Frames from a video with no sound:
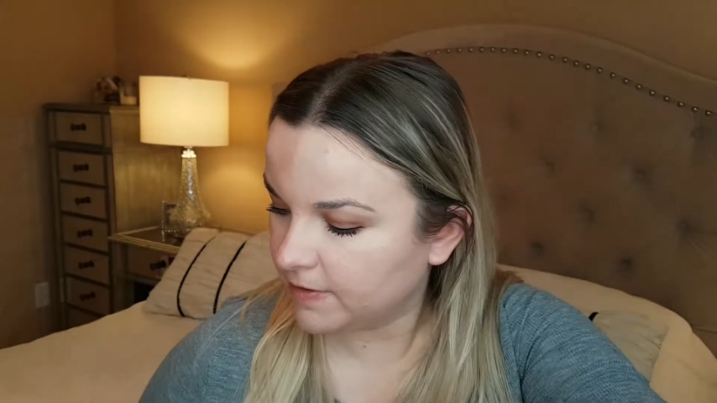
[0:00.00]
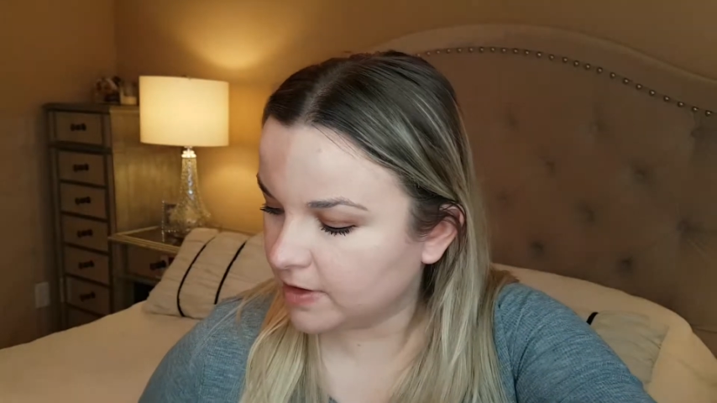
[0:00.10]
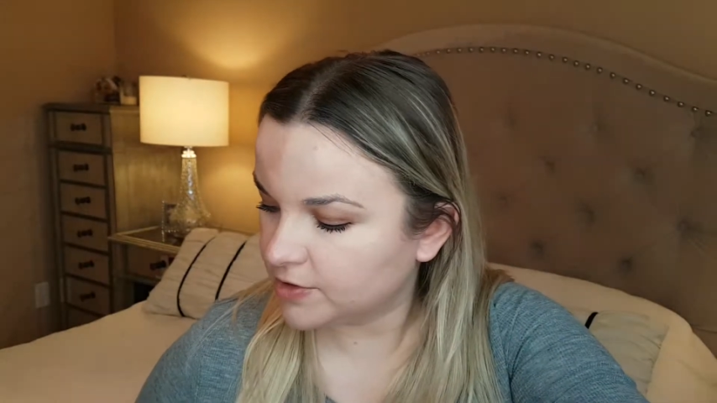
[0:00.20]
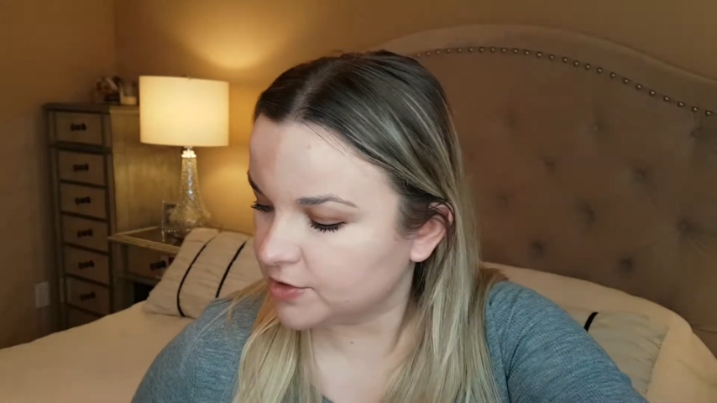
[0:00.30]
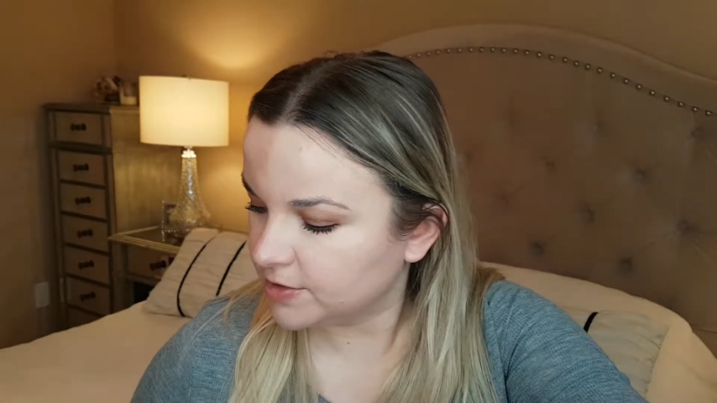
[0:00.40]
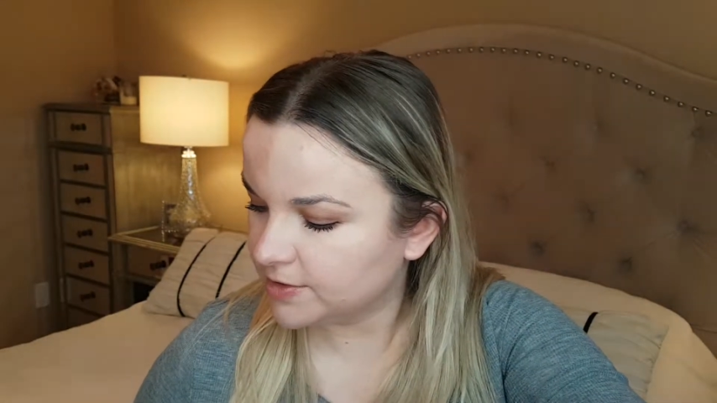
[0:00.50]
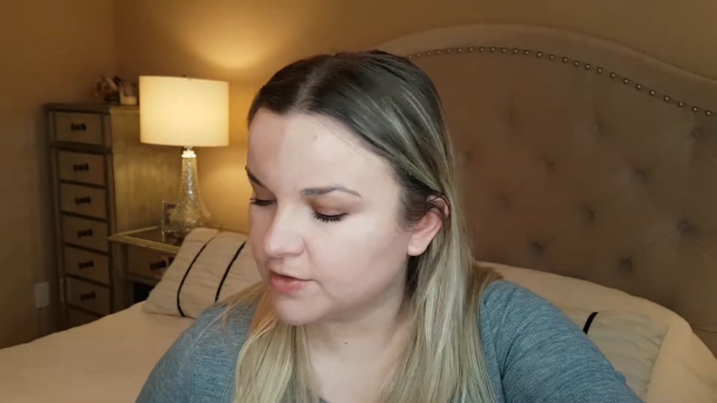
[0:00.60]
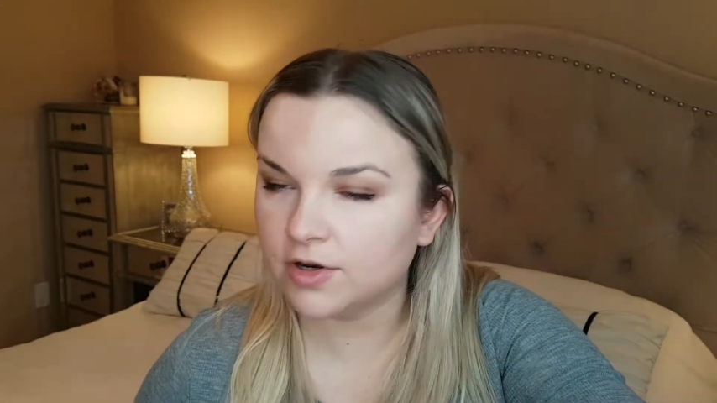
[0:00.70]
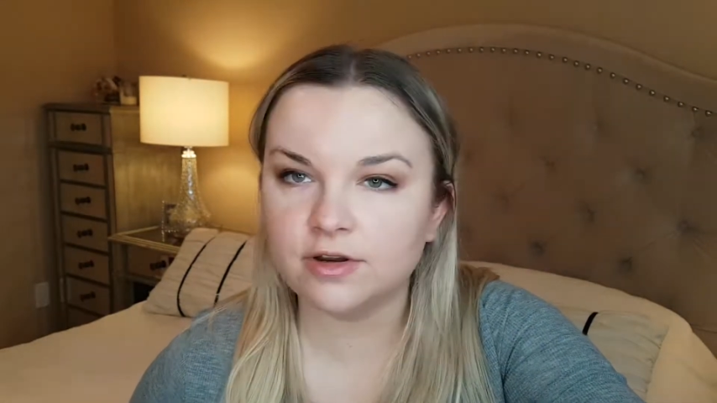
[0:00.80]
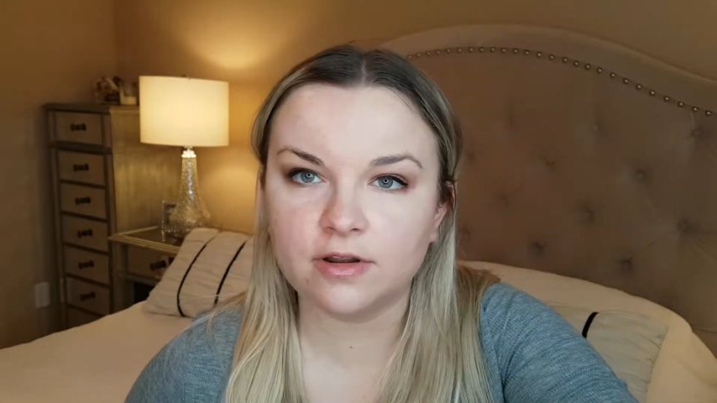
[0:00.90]
actually
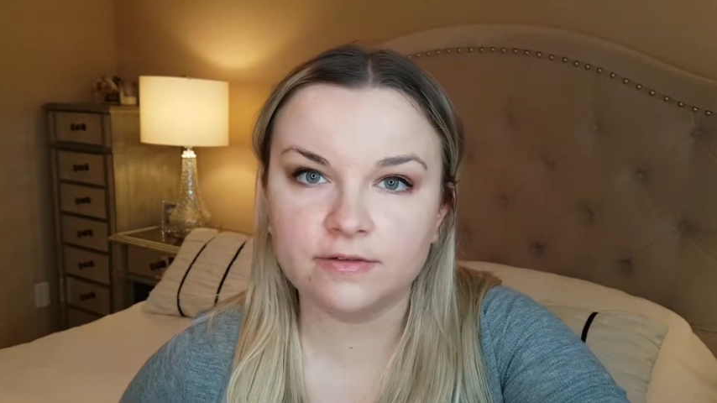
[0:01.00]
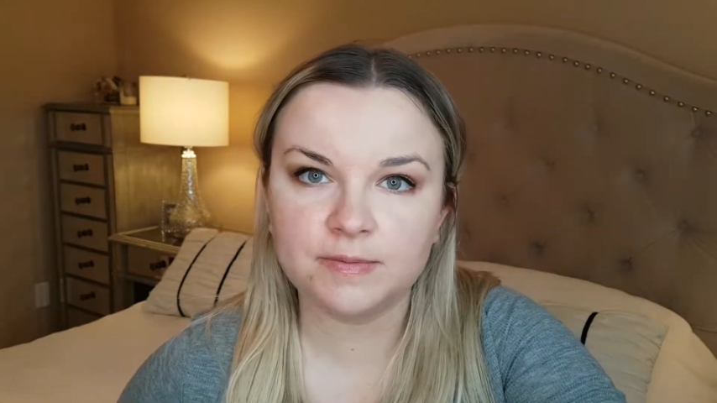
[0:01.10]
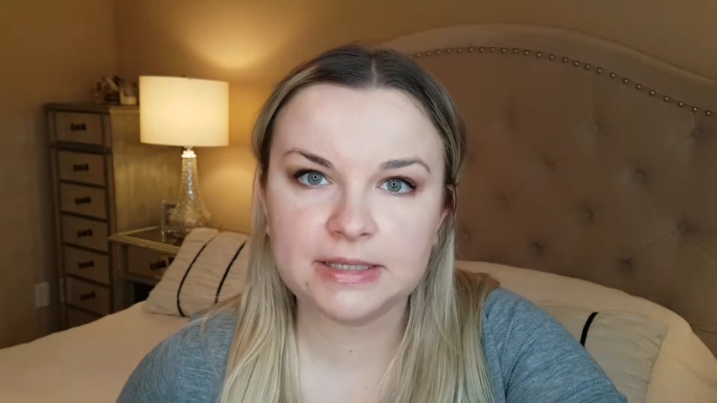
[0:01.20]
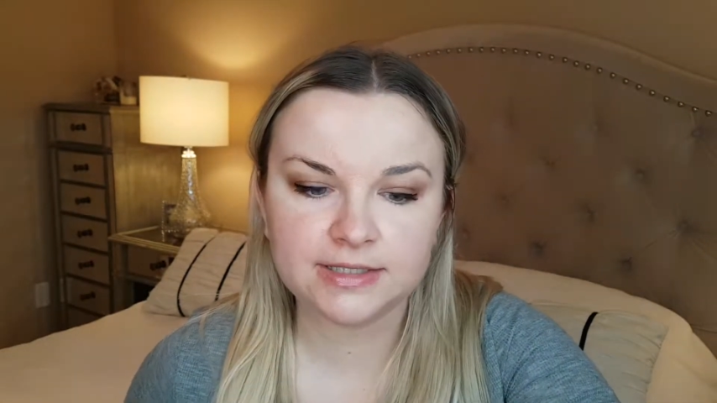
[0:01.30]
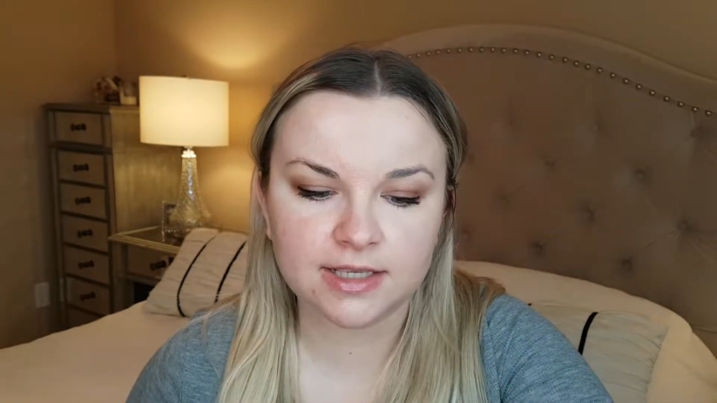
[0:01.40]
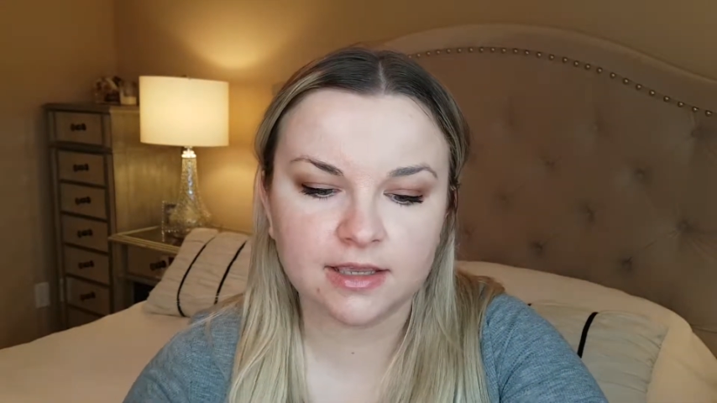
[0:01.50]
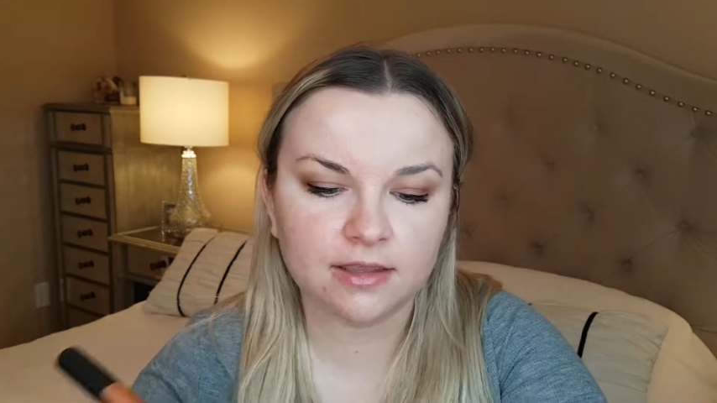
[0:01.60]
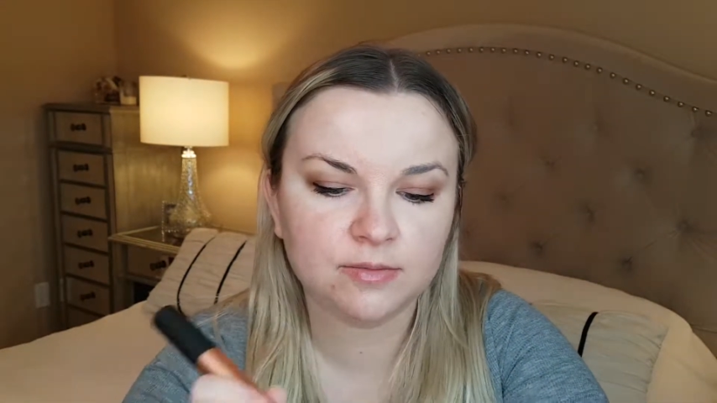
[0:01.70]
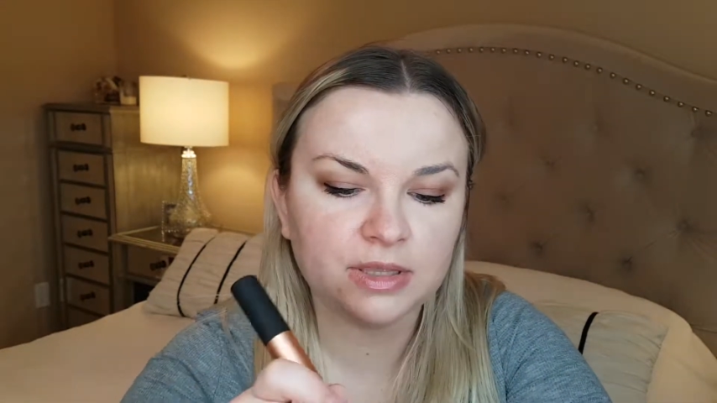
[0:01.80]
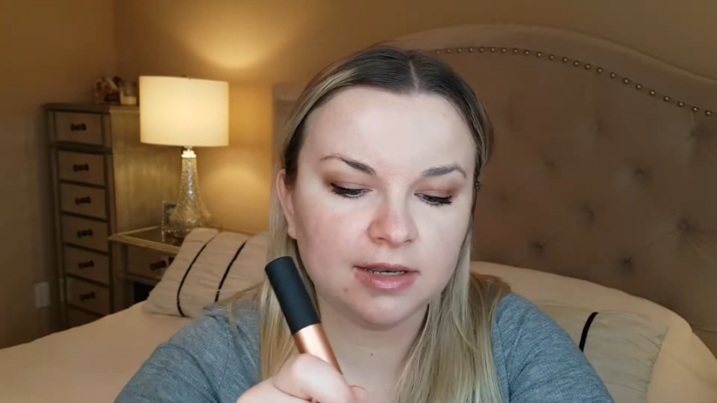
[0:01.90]
started off by saying at
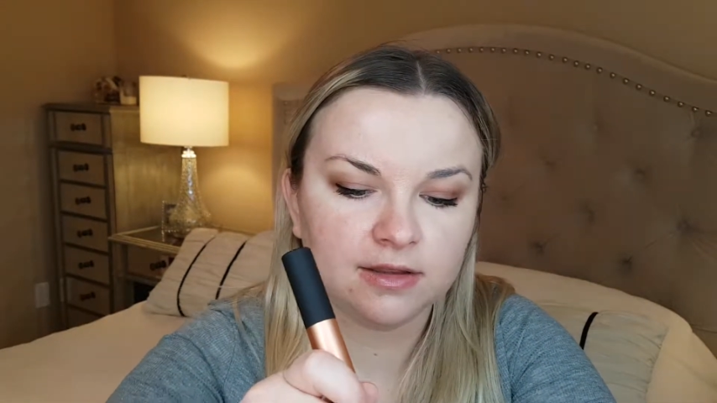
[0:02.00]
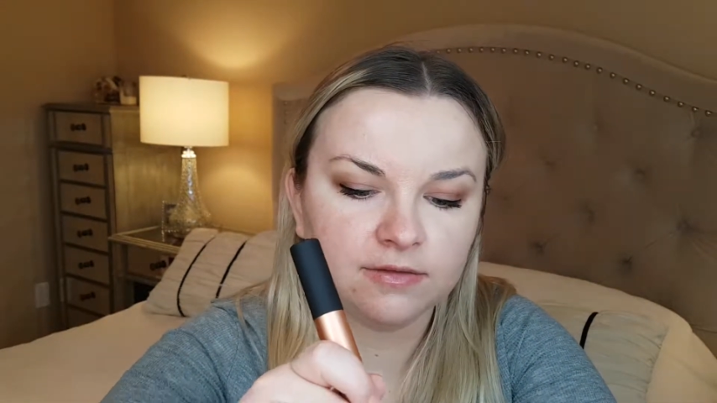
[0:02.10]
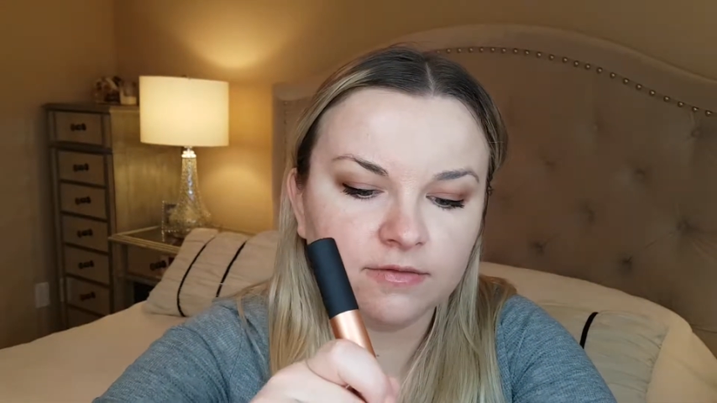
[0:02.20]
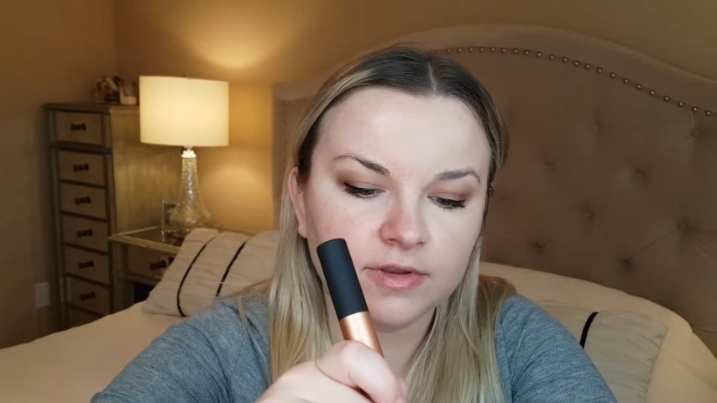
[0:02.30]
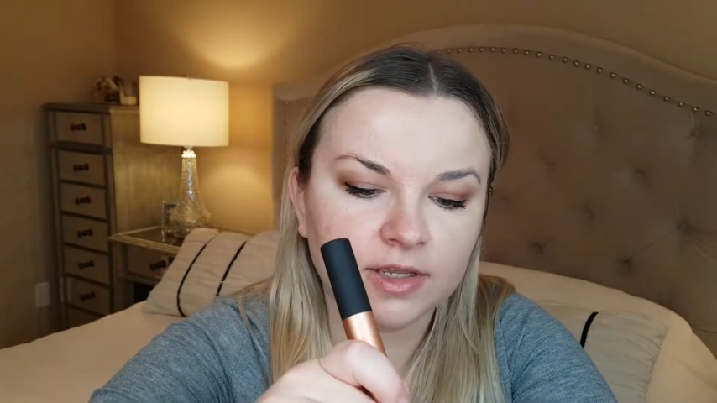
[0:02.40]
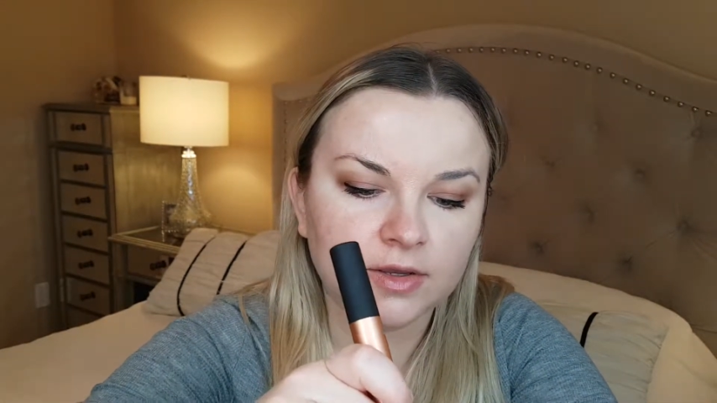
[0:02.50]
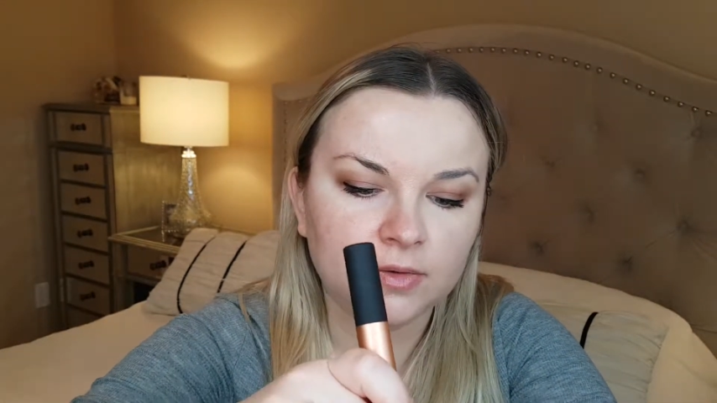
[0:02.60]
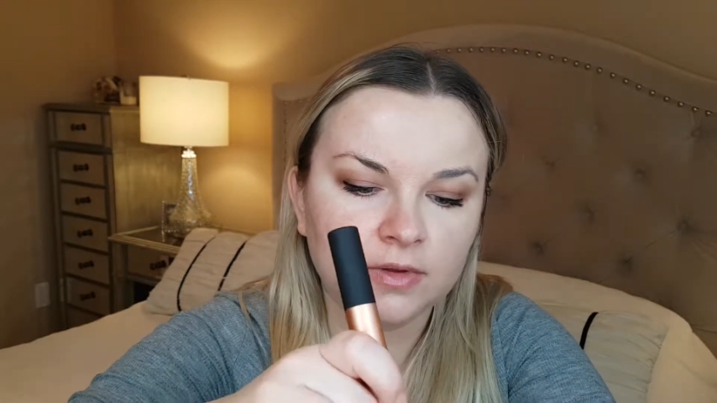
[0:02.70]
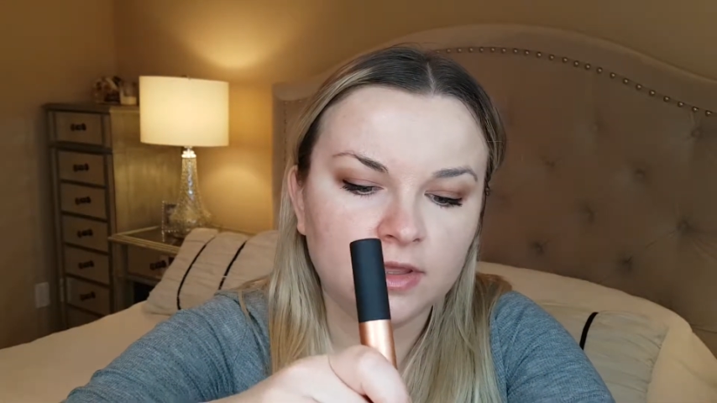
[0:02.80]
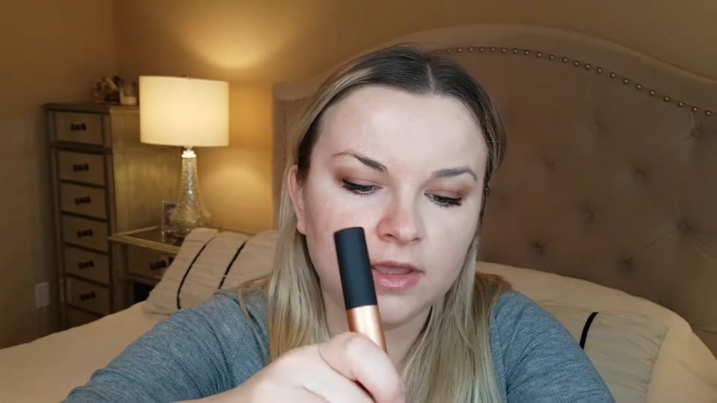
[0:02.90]
the beginning of the video